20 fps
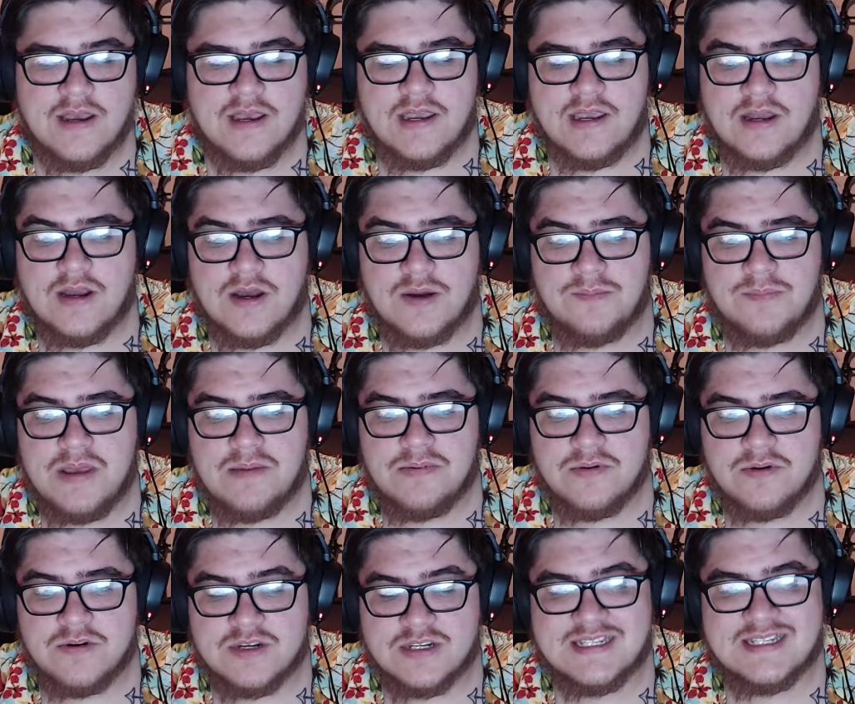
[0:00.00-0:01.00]
you know people
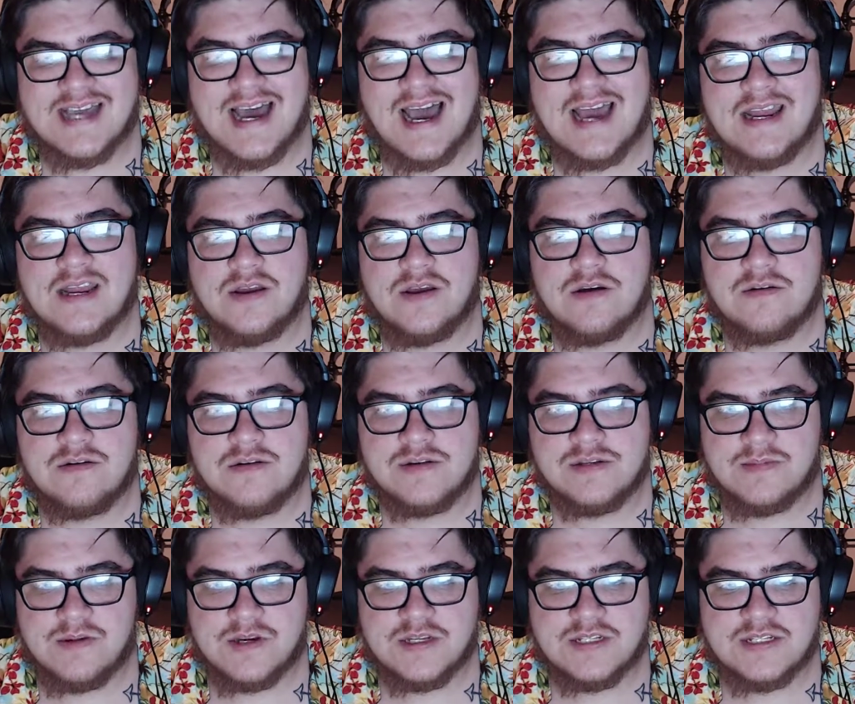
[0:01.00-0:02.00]
are excited to go do something
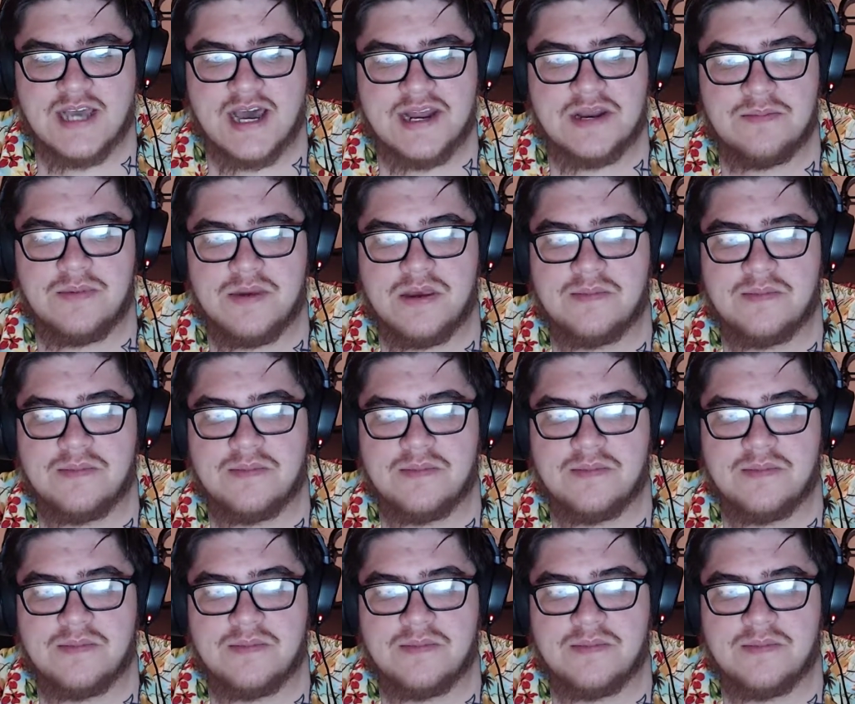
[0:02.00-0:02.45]
they're excited to be